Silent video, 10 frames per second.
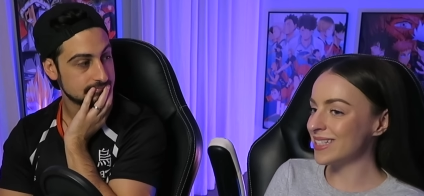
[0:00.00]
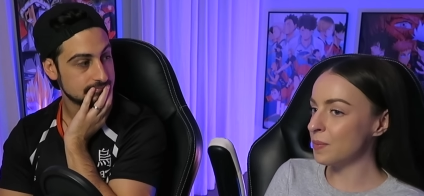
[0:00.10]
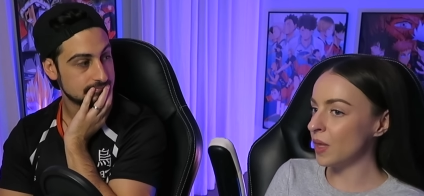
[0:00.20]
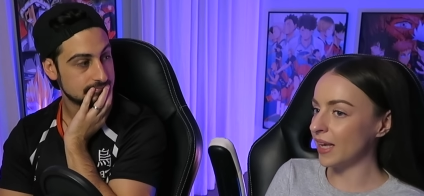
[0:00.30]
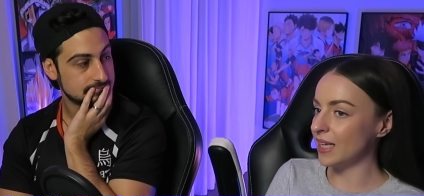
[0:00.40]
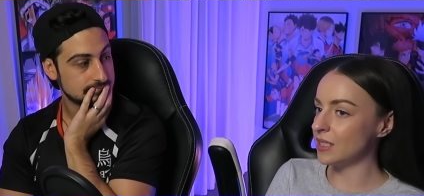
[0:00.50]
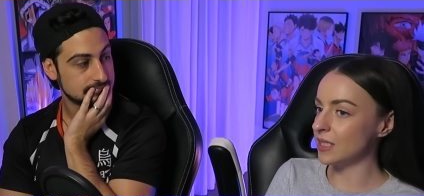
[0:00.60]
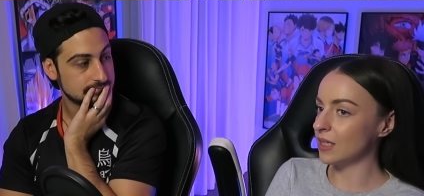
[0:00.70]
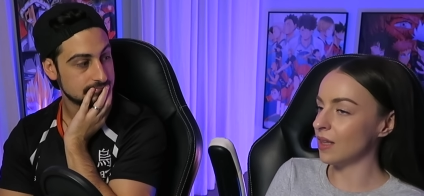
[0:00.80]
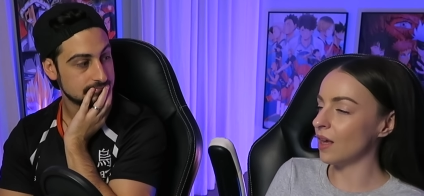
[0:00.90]
Speaker 1: seem like
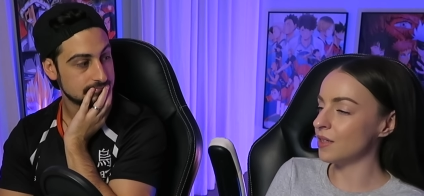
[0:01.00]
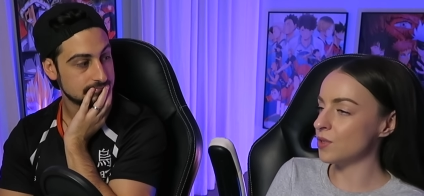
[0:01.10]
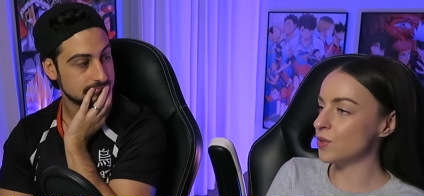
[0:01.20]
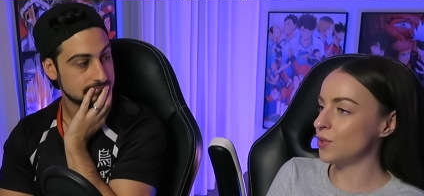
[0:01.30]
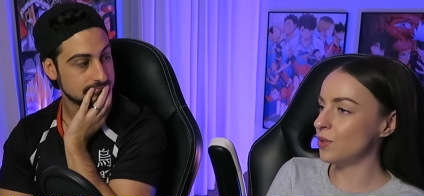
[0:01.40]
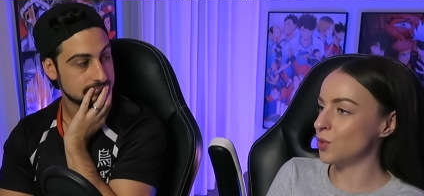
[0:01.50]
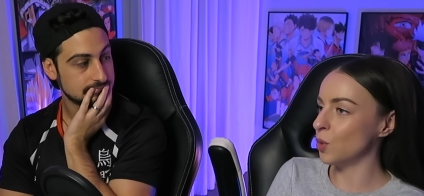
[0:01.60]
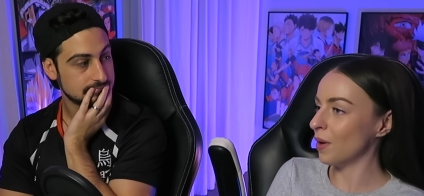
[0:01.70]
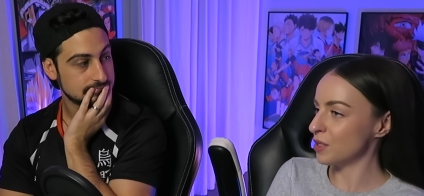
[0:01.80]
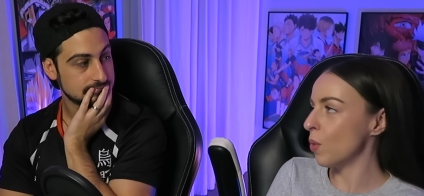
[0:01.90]
he's declined
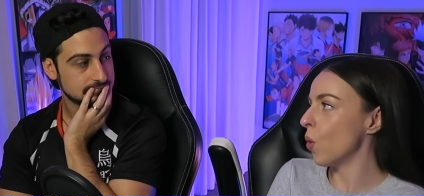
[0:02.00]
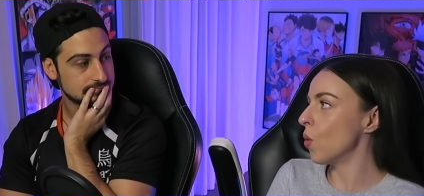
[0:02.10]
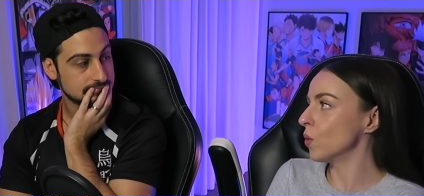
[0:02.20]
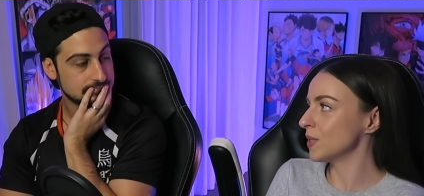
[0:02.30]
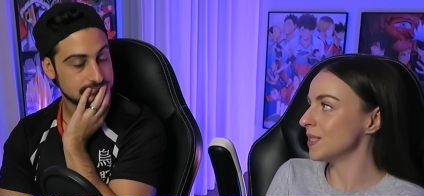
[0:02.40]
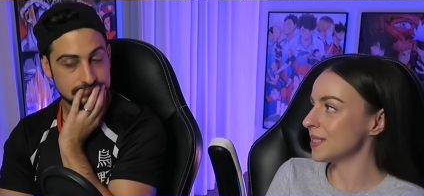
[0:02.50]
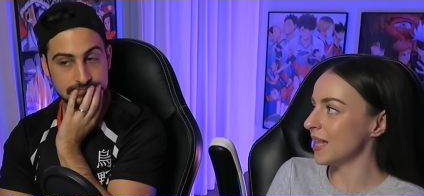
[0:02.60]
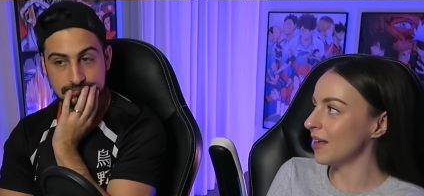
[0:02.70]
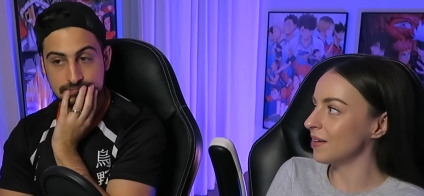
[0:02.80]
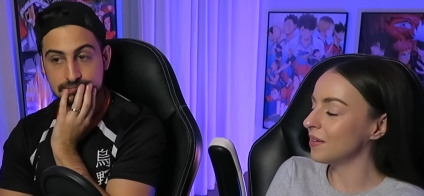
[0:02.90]
too much more since
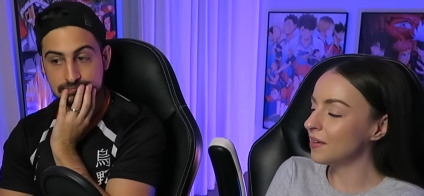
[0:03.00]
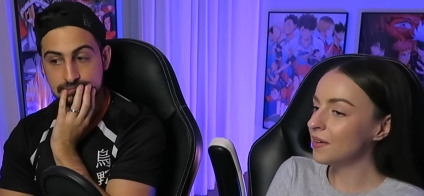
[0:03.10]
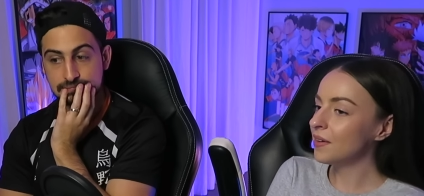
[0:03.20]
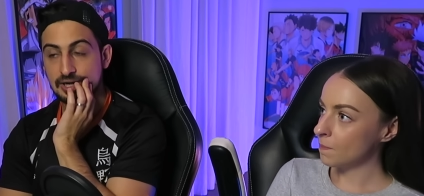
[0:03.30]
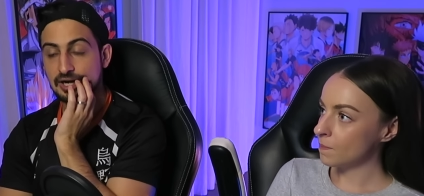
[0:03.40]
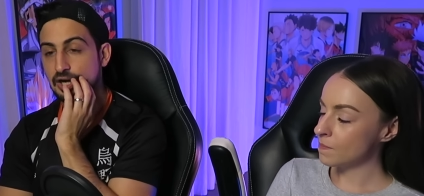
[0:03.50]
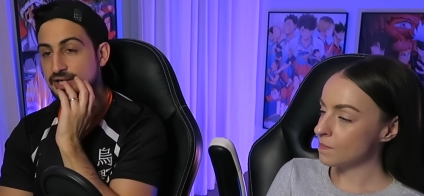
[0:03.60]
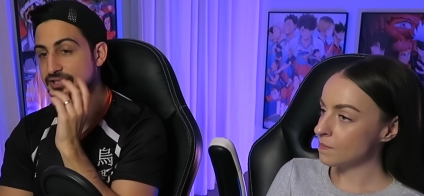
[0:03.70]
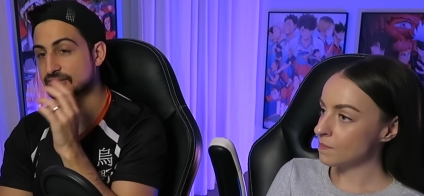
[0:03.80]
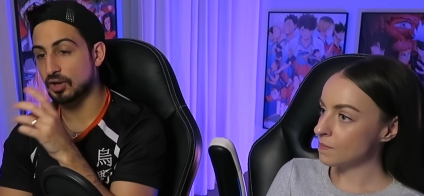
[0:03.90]
then.
Speaker 2: Uh,
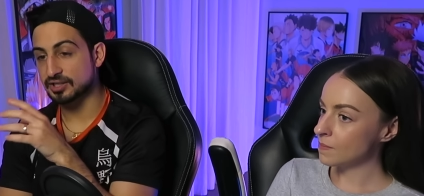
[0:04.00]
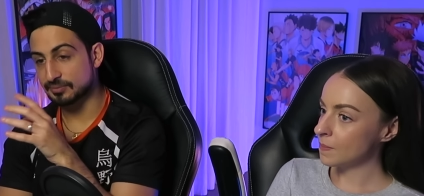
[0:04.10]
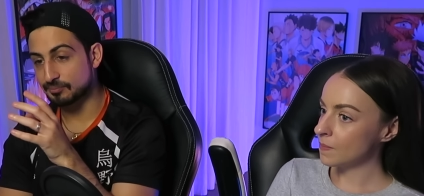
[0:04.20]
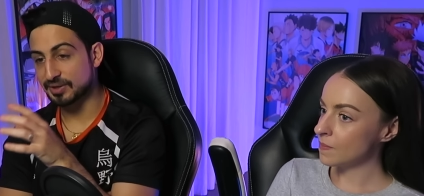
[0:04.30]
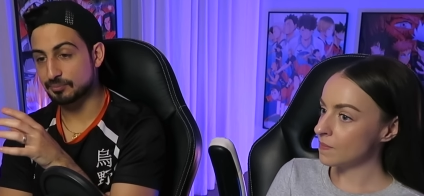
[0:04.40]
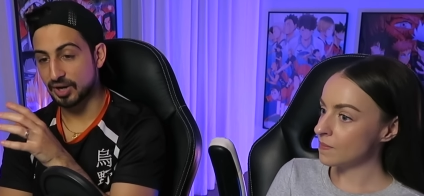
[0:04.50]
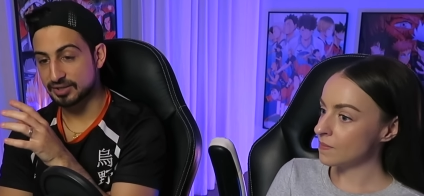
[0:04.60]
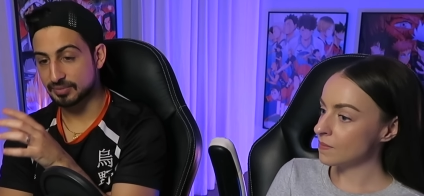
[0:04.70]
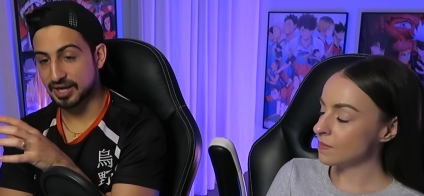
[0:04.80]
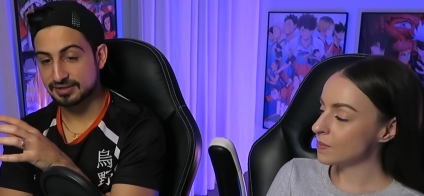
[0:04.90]
I did like the big
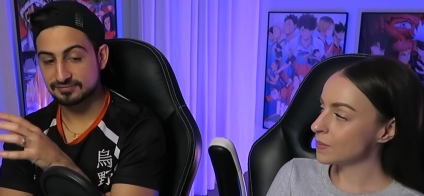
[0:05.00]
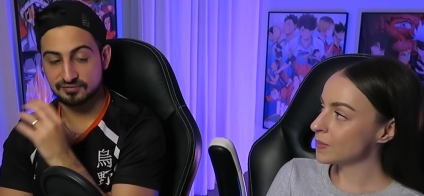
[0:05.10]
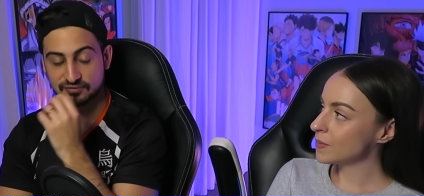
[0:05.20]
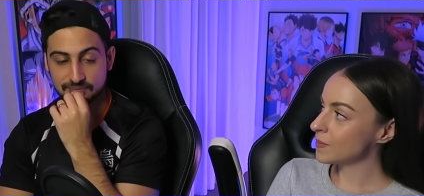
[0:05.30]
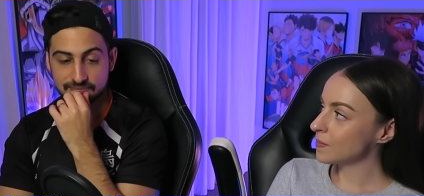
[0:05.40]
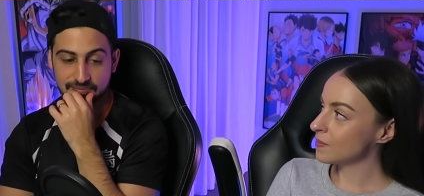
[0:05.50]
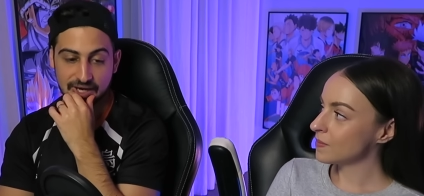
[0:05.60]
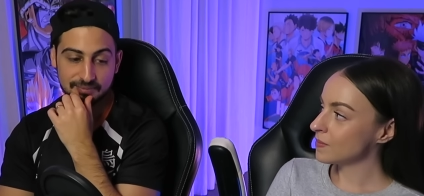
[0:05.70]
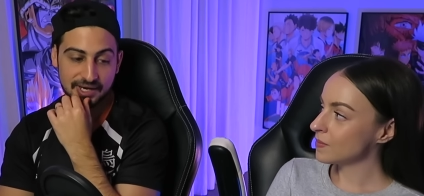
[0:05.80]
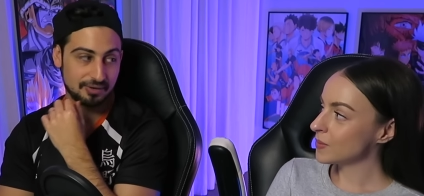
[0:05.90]
brain behaviour from
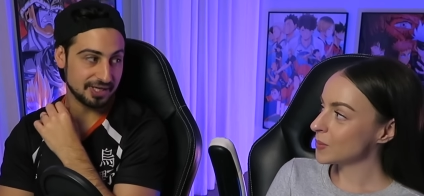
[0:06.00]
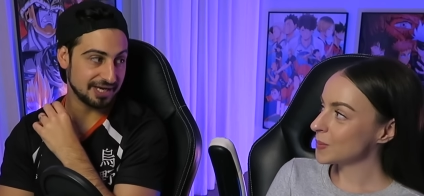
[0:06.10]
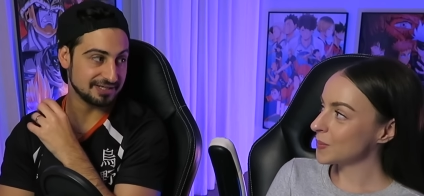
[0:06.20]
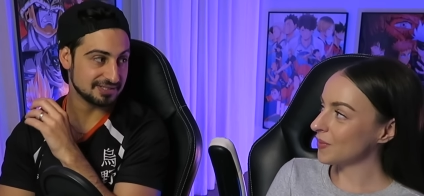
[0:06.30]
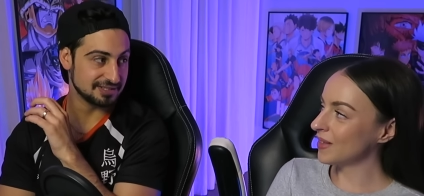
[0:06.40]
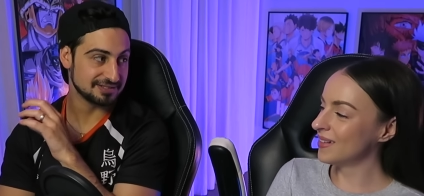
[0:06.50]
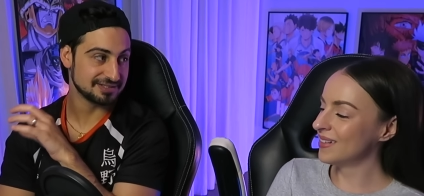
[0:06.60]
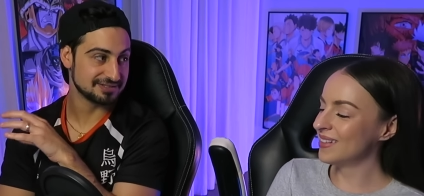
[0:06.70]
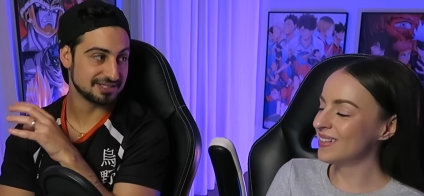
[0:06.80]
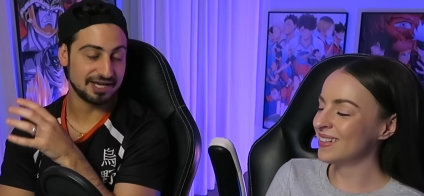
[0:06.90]
Maomao again to,
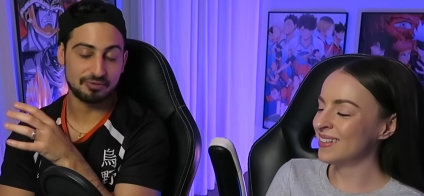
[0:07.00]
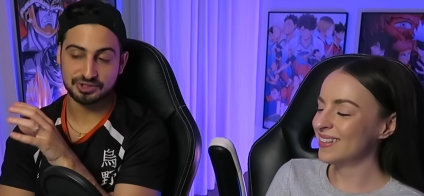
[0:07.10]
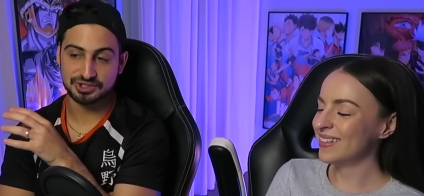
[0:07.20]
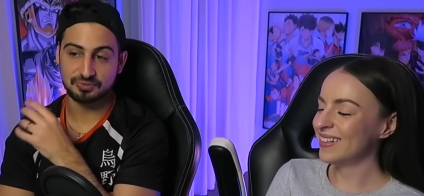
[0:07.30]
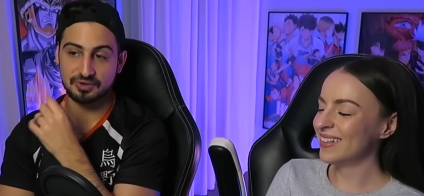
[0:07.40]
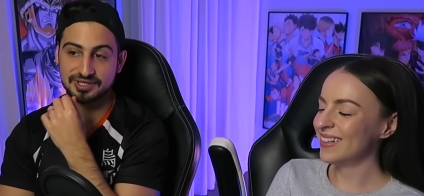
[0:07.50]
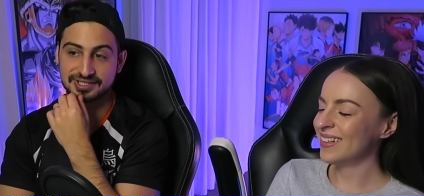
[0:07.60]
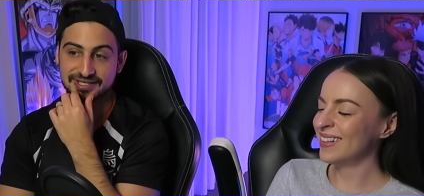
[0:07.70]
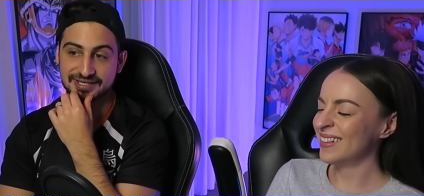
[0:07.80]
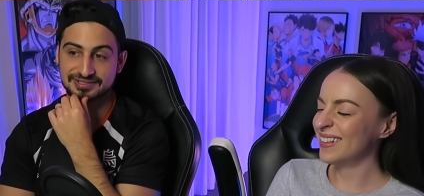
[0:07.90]
to get what she
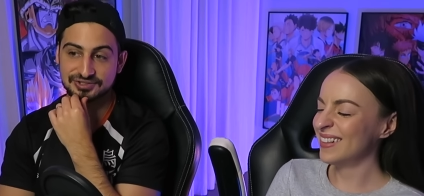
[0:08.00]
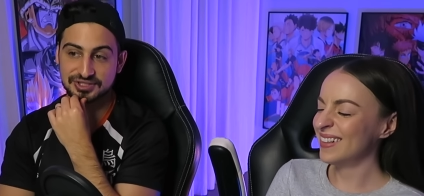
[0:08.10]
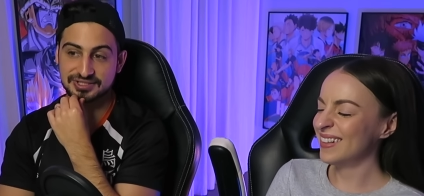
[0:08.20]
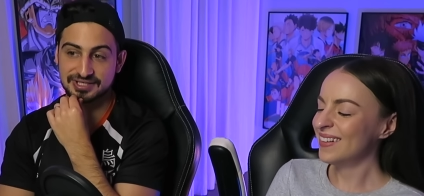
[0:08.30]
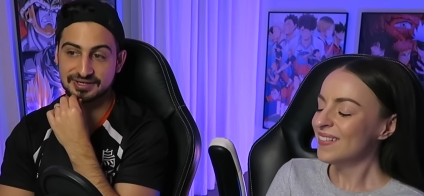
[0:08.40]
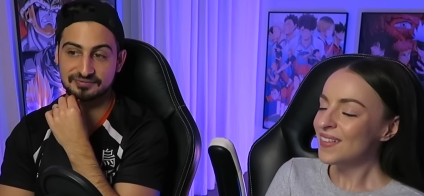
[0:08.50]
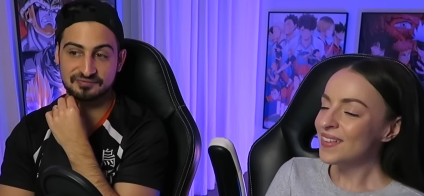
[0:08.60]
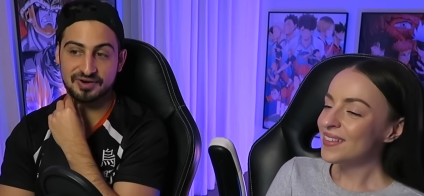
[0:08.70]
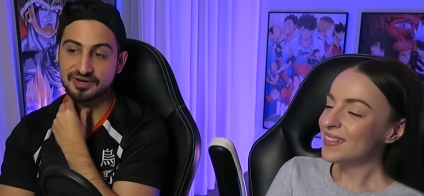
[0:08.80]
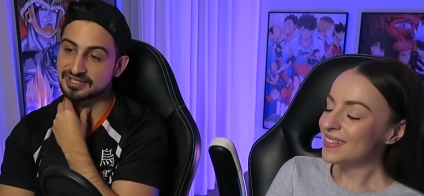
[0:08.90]
wanted here. She's uh,
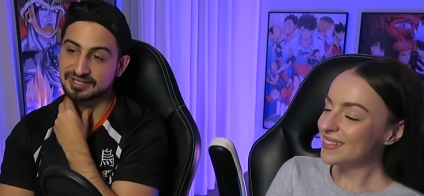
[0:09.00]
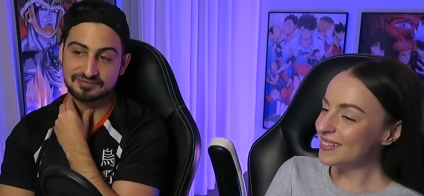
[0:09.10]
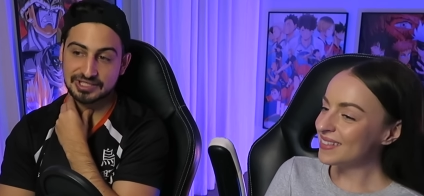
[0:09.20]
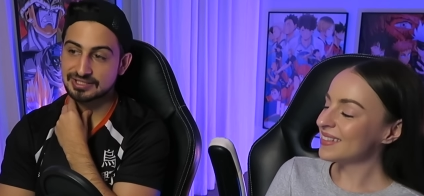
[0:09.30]
very clever.